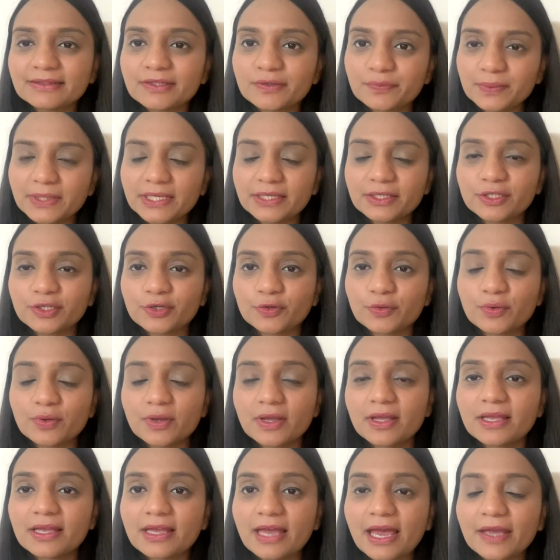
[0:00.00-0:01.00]
the video,
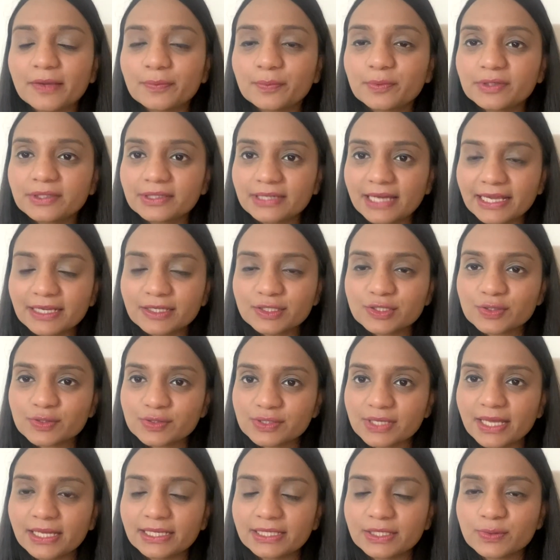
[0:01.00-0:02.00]
I would like to
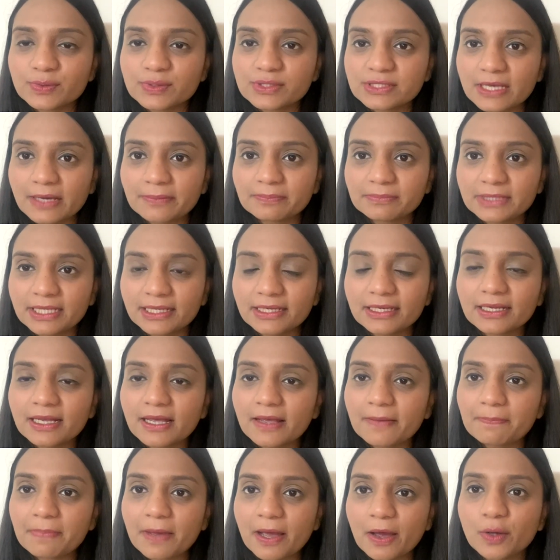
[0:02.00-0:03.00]
tell you something
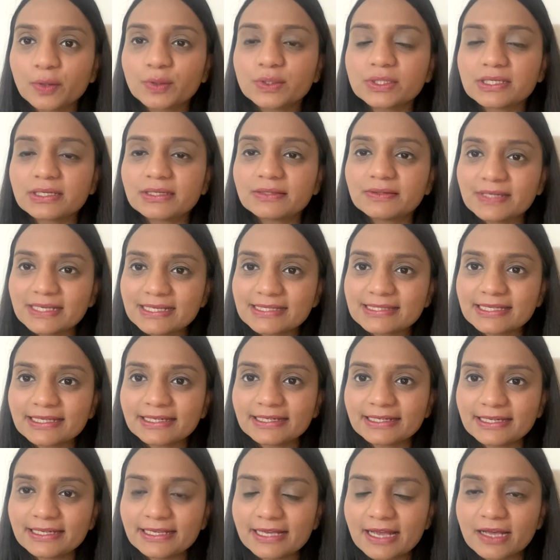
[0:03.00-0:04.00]
about
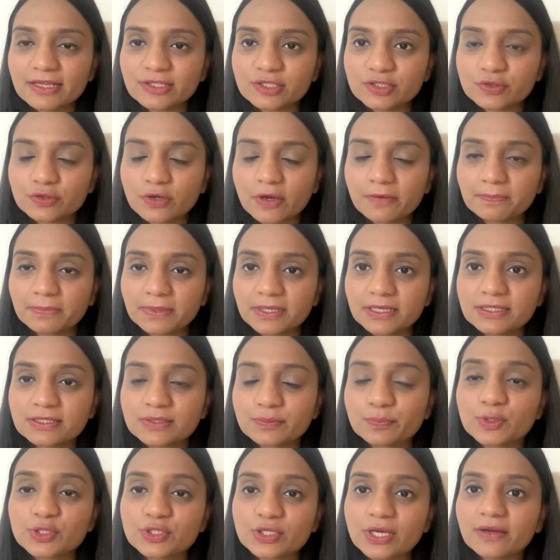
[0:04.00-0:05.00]
recently asked topics
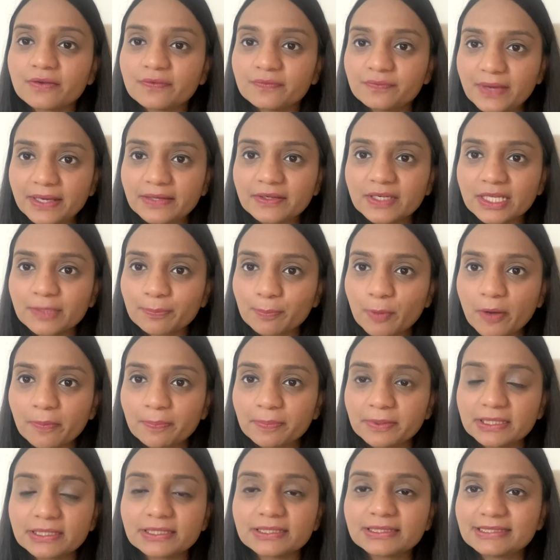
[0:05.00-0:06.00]
which are very
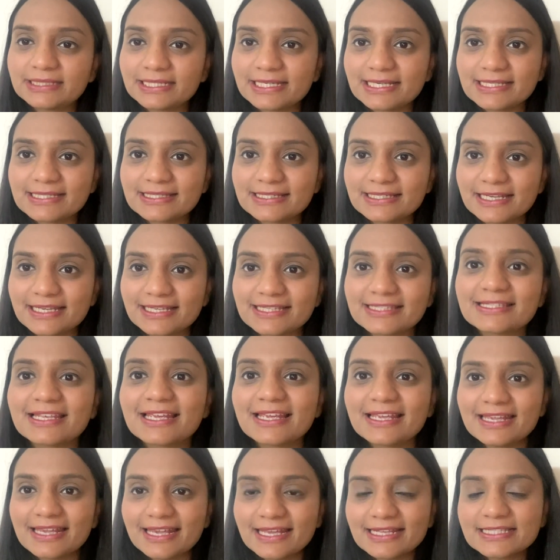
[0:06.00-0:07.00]
popular these days
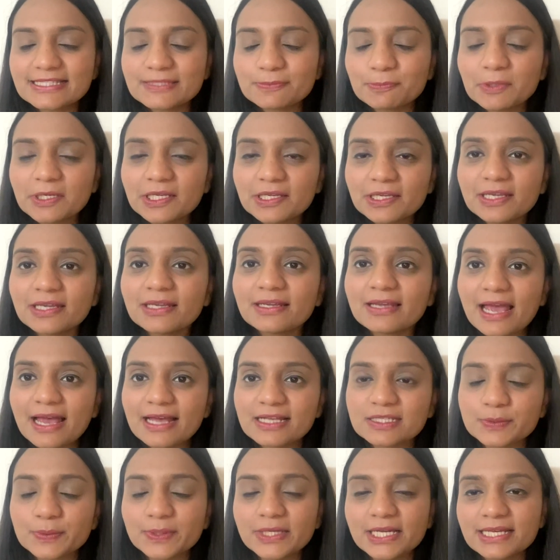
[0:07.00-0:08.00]
in speaking
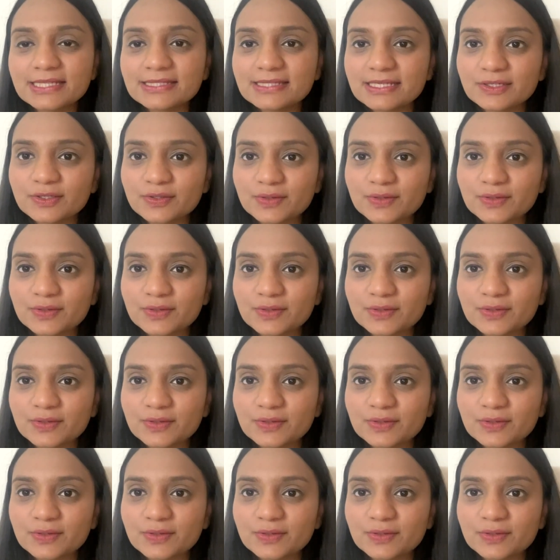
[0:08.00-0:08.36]
as well as in